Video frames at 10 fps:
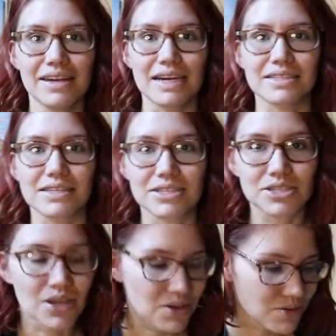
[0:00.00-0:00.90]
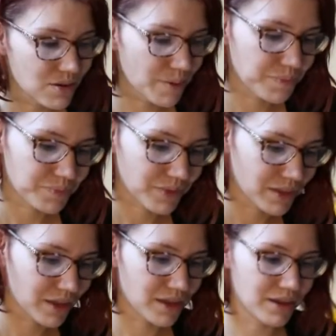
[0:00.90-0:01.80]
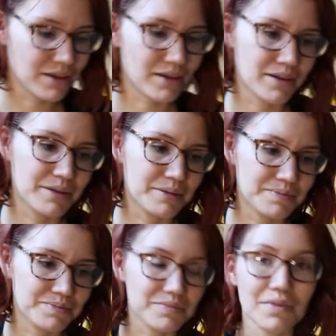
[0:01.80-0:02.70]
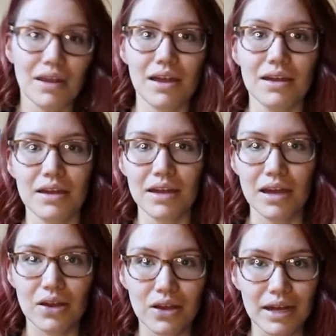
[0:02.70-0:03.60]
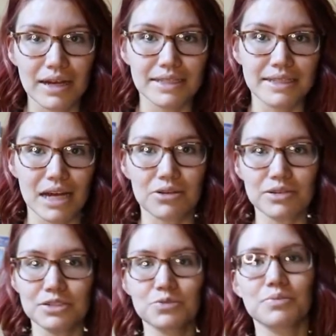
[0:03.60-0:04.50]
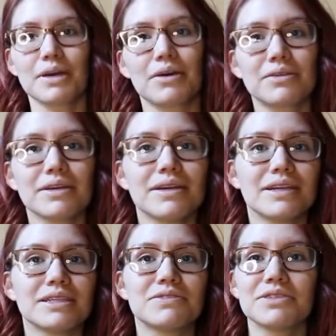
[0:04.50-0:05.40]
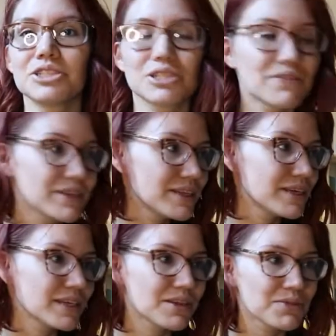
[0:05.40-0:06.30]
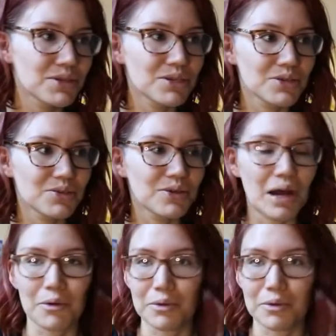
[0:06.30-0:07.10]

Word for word: yes so um let's tackle this room down let's finish everything that we need to do i